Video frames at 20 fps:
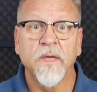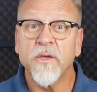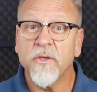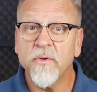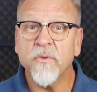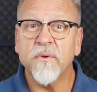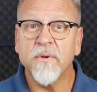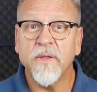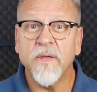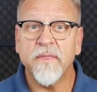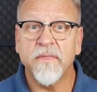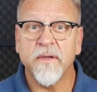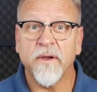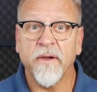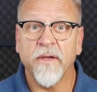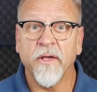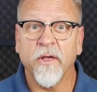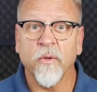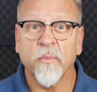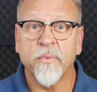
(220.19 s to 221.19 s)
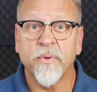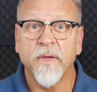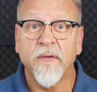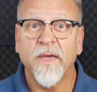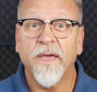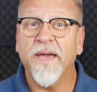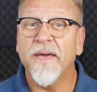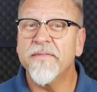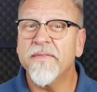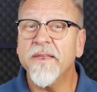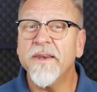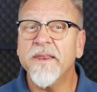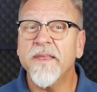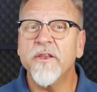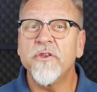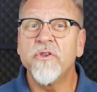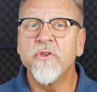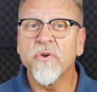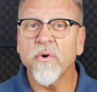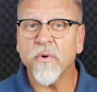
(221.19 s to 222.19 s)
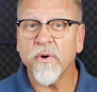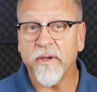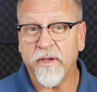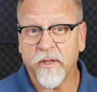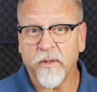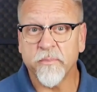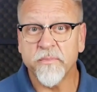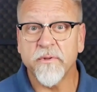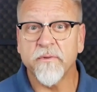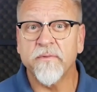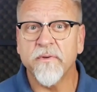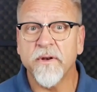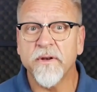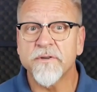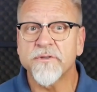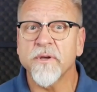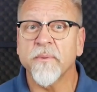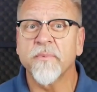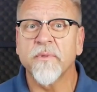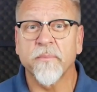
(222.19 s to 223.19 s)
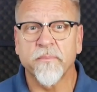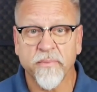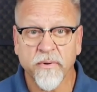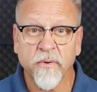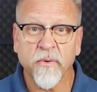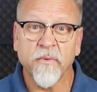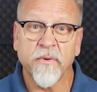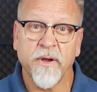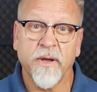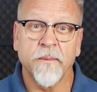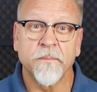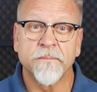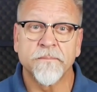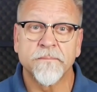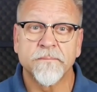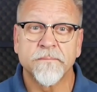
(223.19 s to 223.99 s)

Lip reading: You need their help, and they need your help to finish up the program.